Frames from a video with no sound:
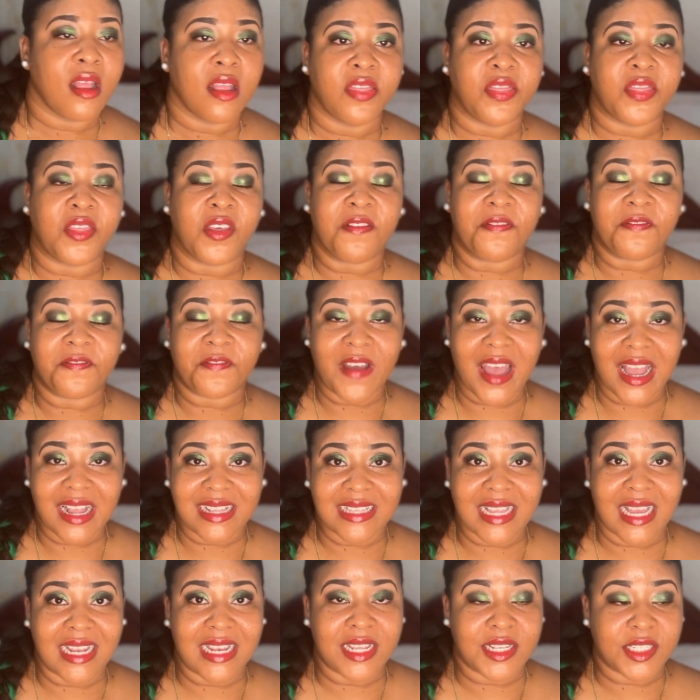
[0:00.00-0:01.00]
The fact
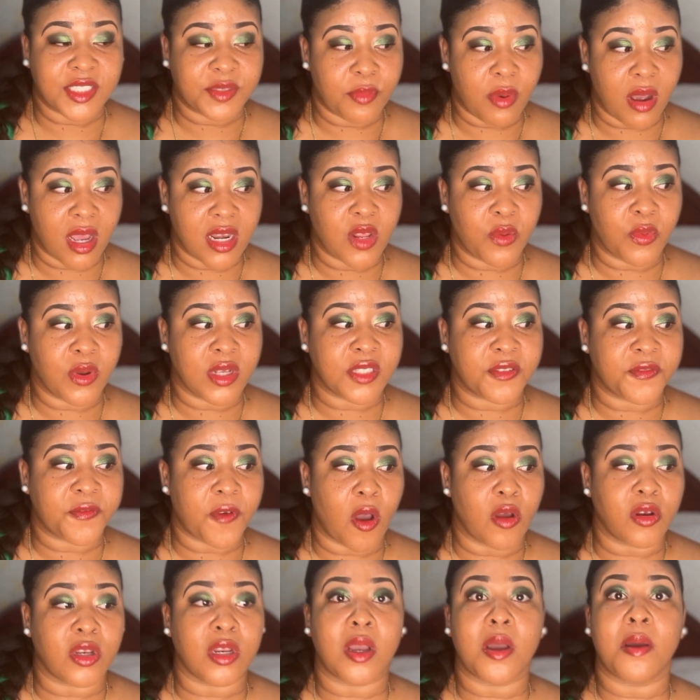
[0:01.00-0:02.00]
that his body was
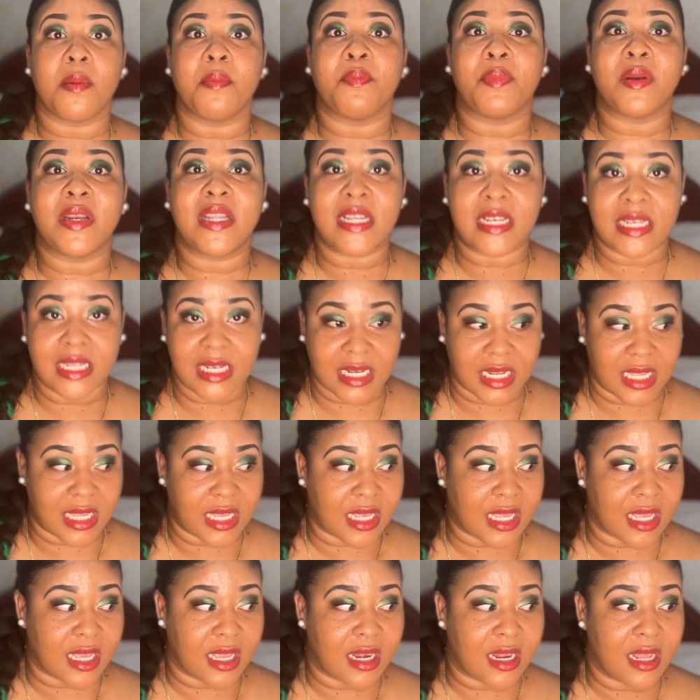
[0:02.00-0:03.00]
found completely
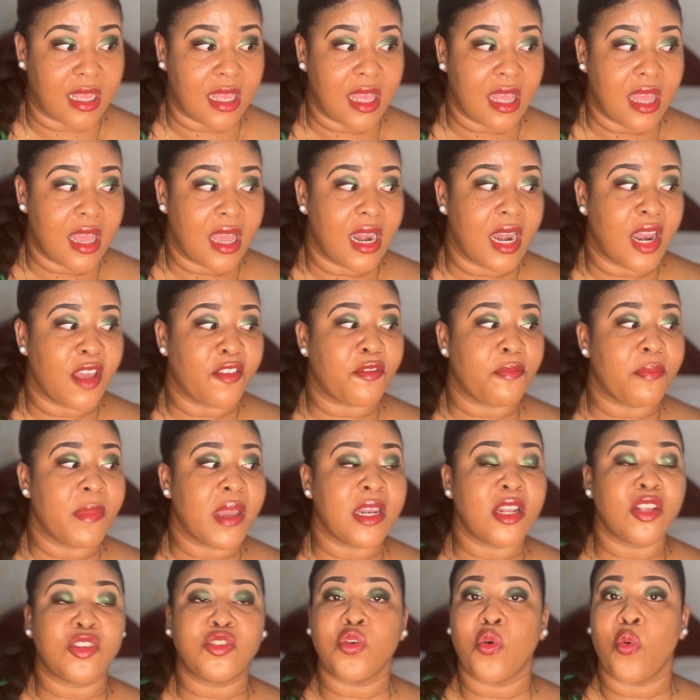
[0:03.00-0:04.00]
naked left
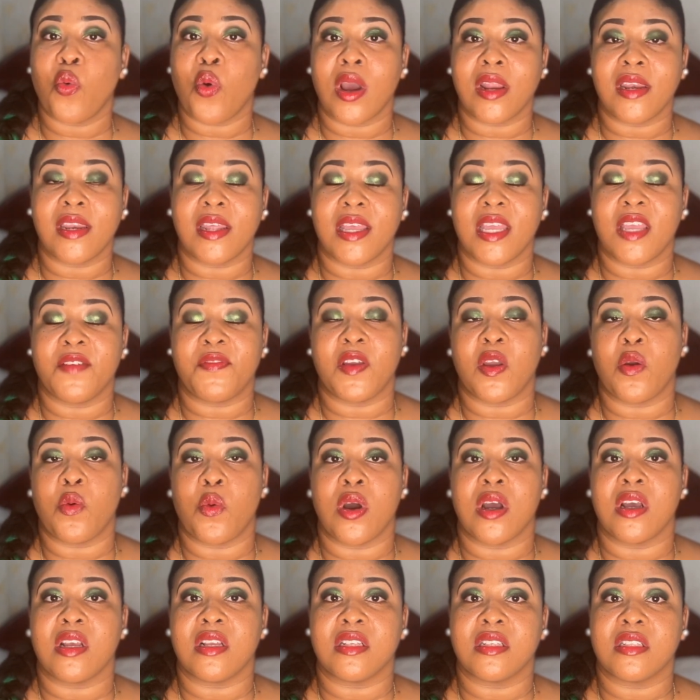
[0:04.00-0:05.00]
many to wonder if it
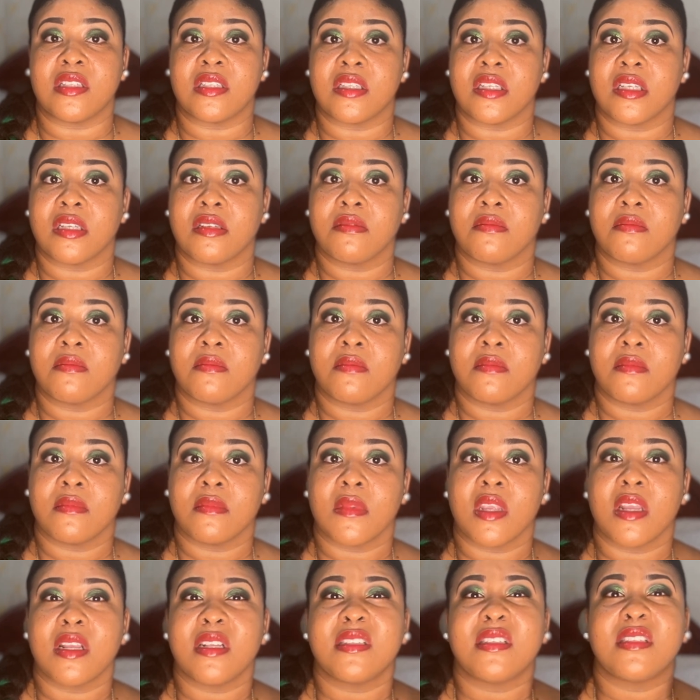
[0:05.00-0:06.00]
was
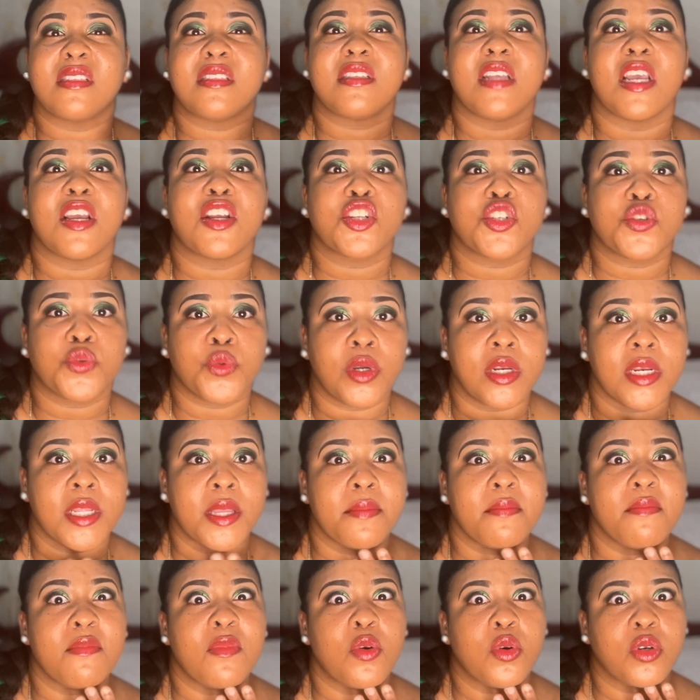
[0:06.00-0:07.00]
sexually
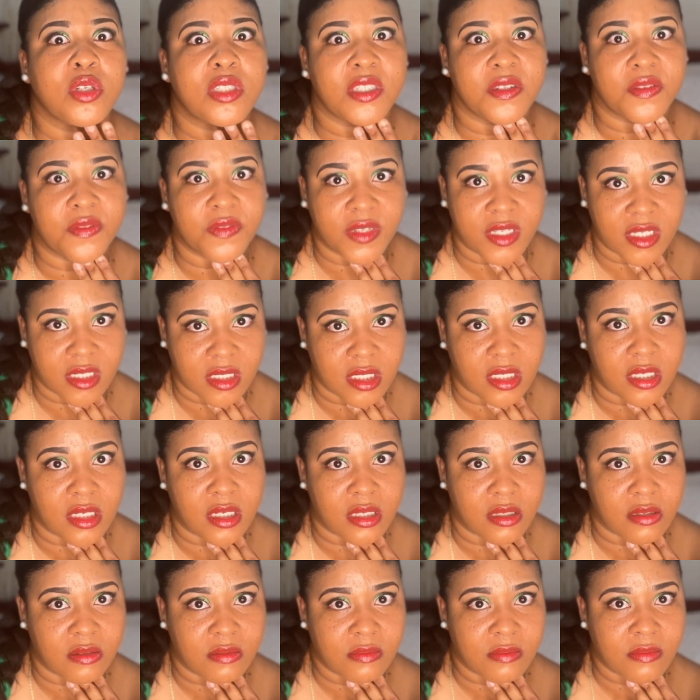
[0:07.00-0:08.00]
motivated.
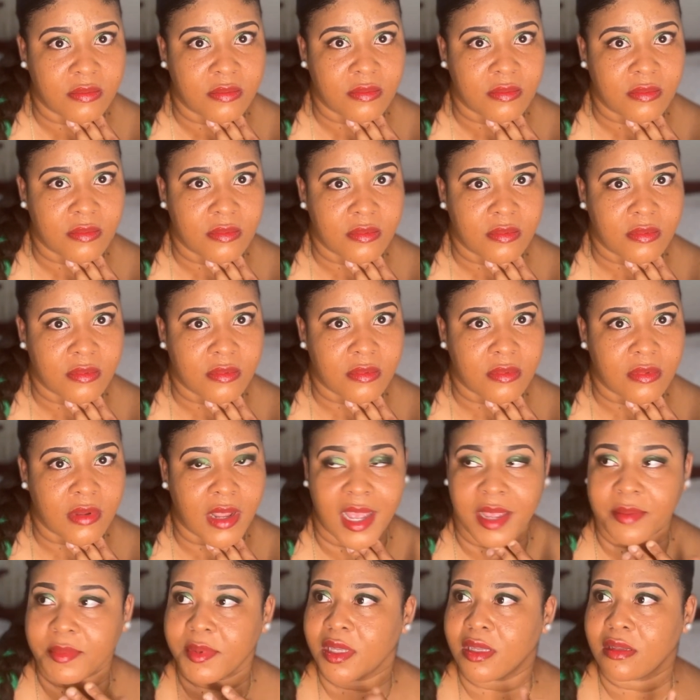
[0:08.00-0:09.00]

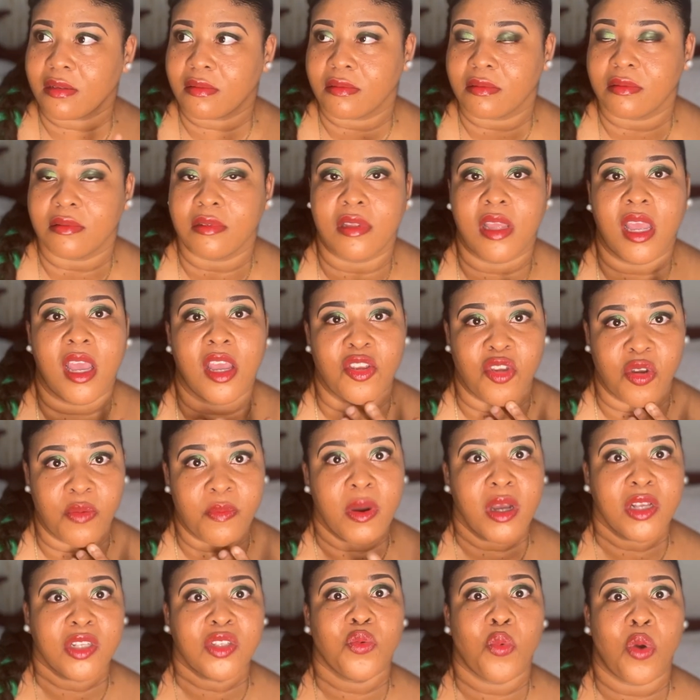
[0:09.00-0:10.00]
I mean, yeah, you
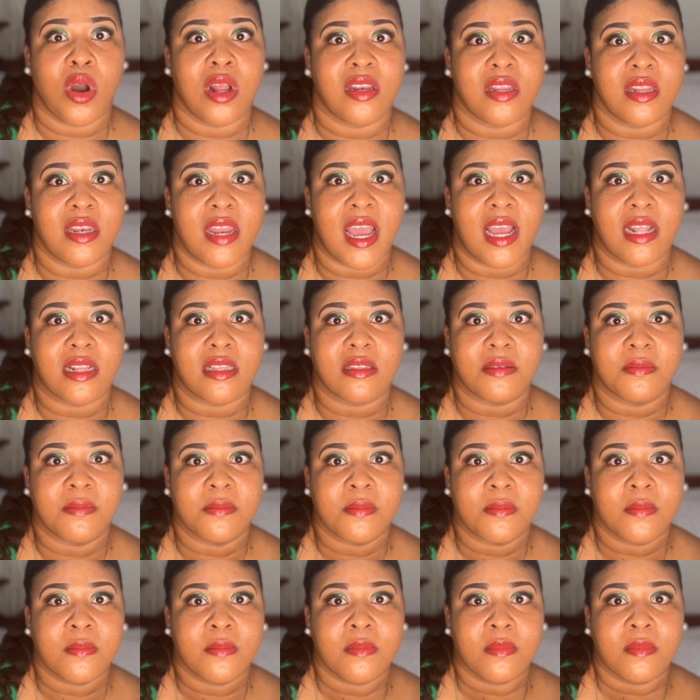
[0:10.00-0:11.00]
must wonder that.
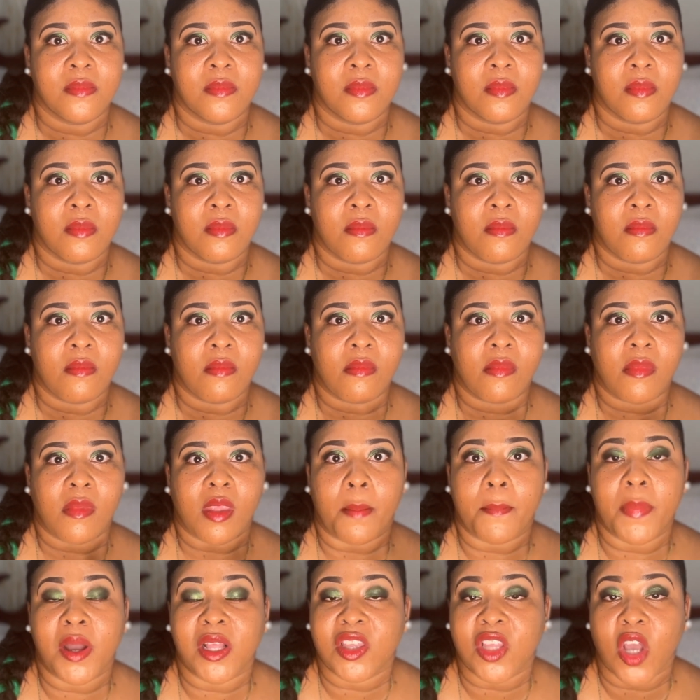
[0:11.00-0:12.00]

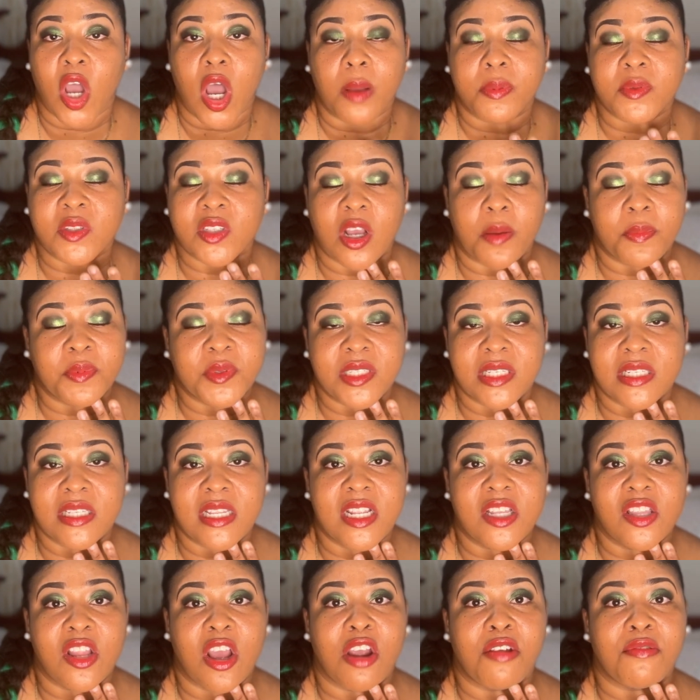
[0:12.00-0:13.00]
But the autopsy
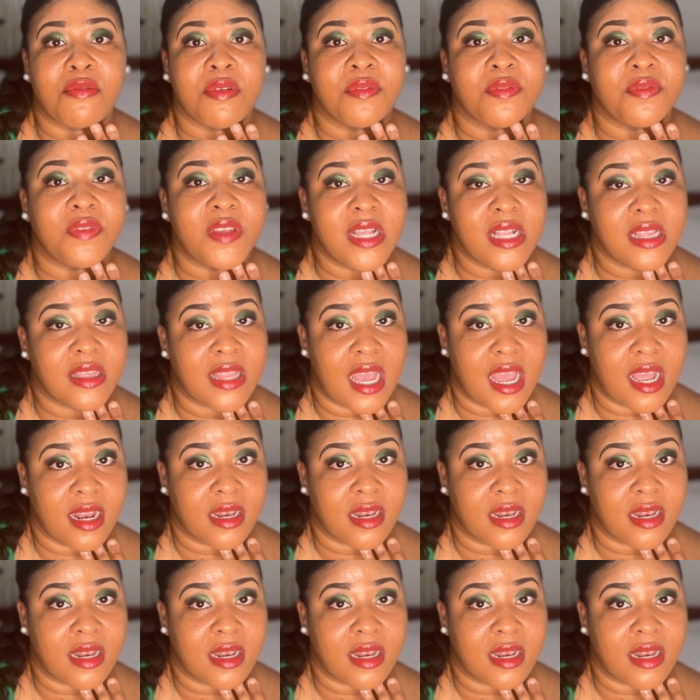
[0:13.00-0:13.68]
did not reveal that.